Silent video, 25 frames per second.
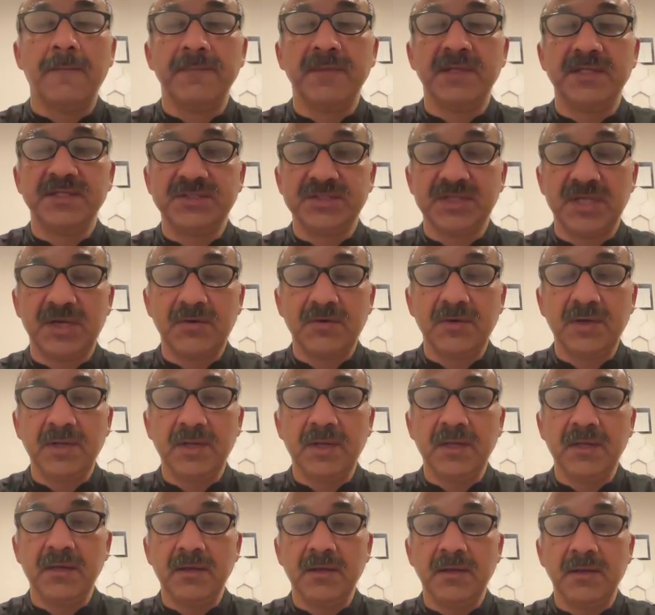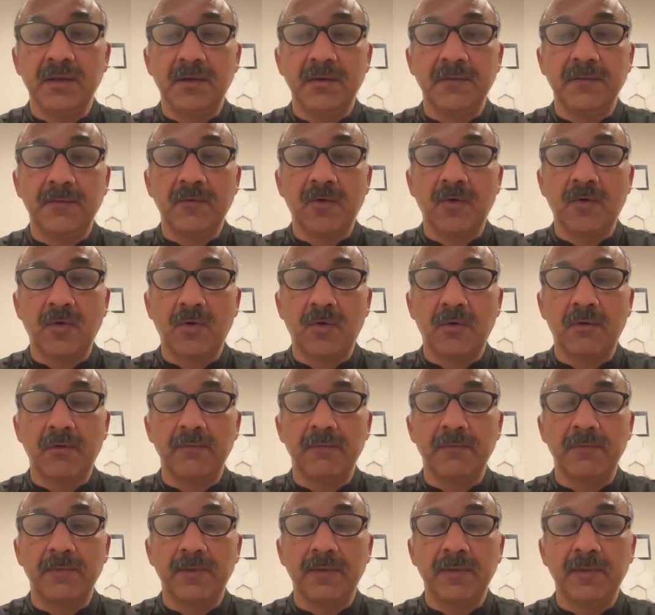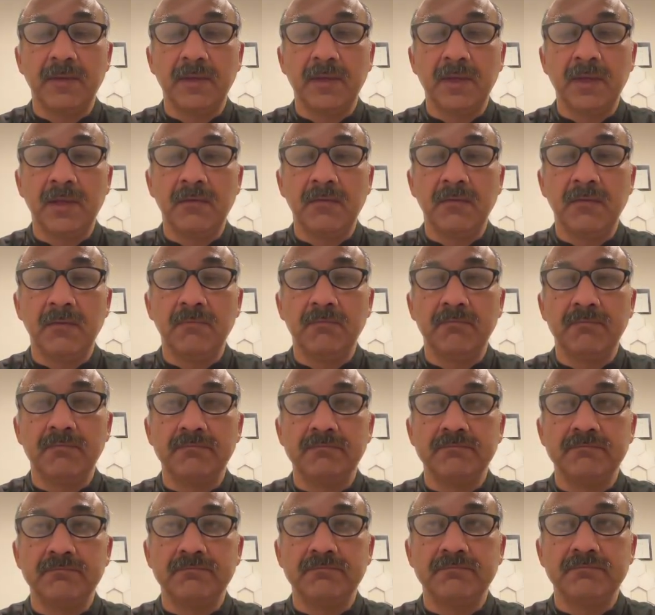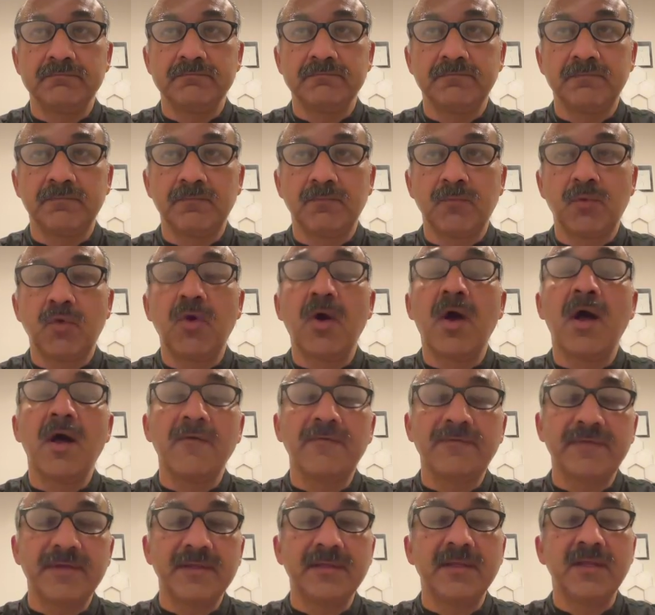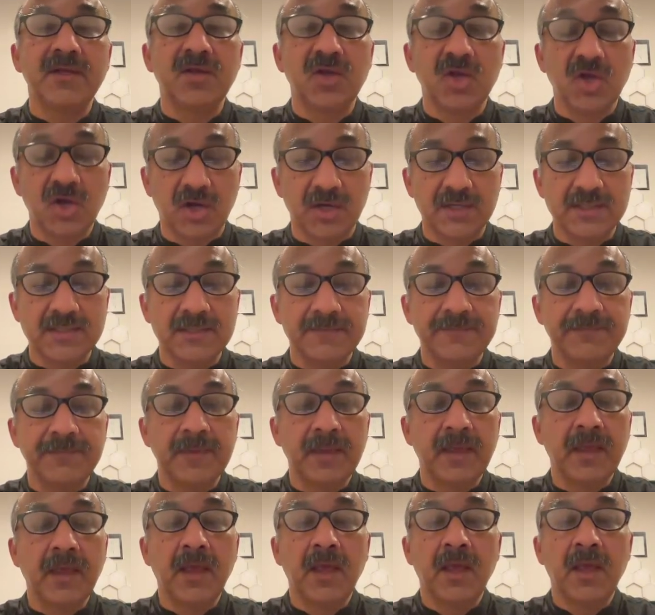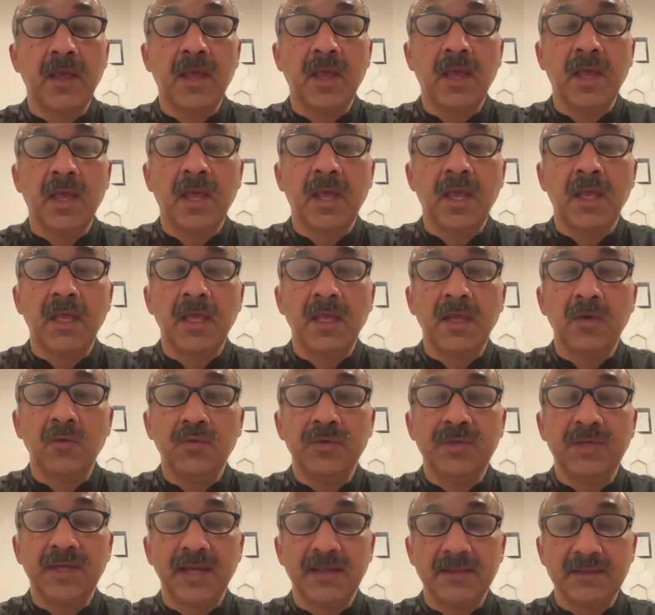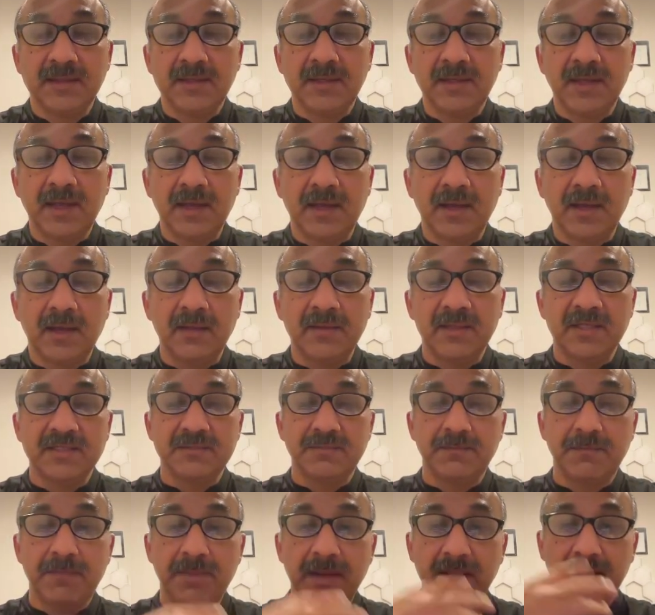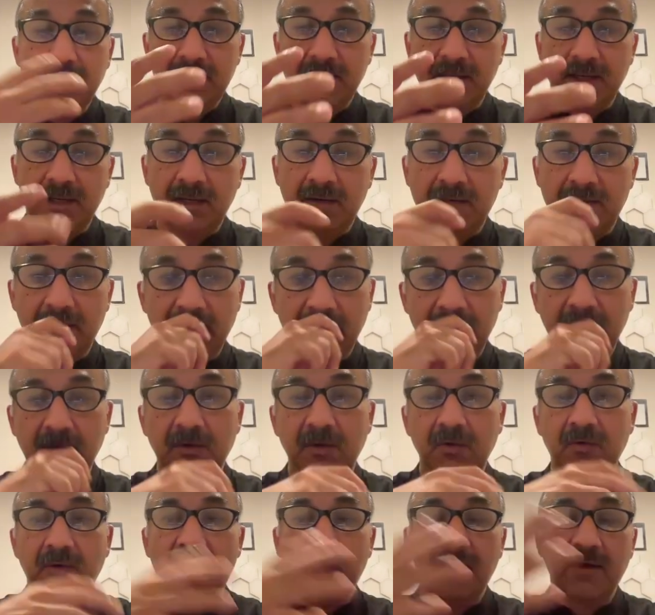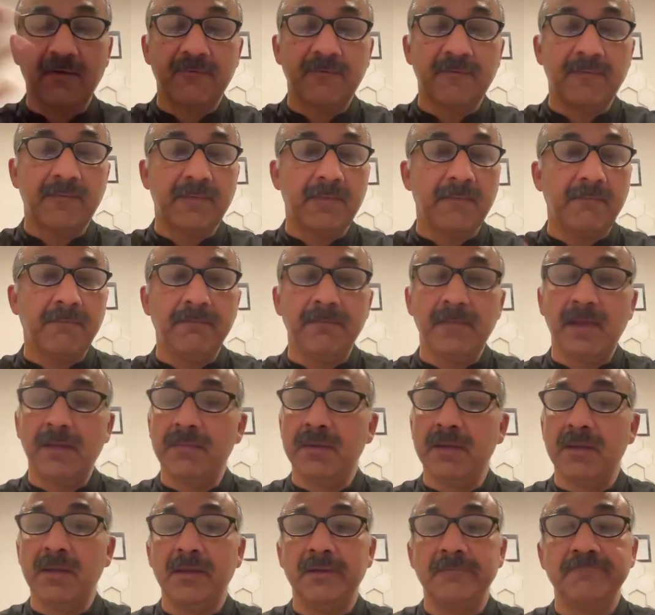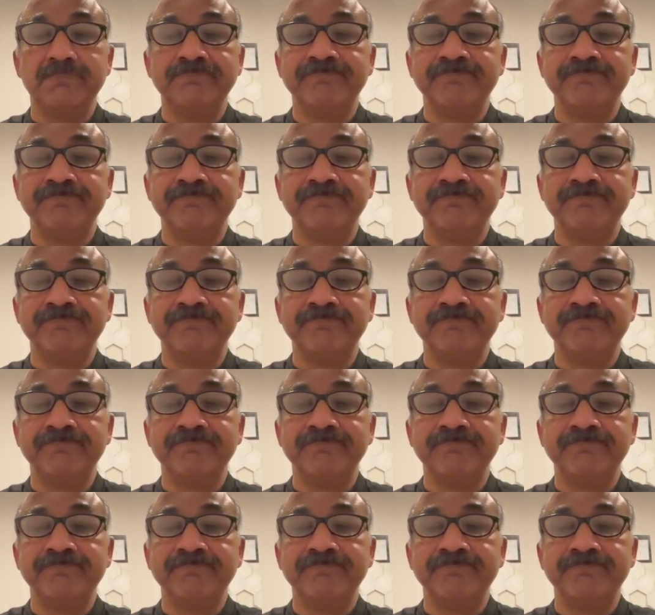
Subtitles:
Generally, or in more often than not, you would take the data, that's big data, right? You have maybe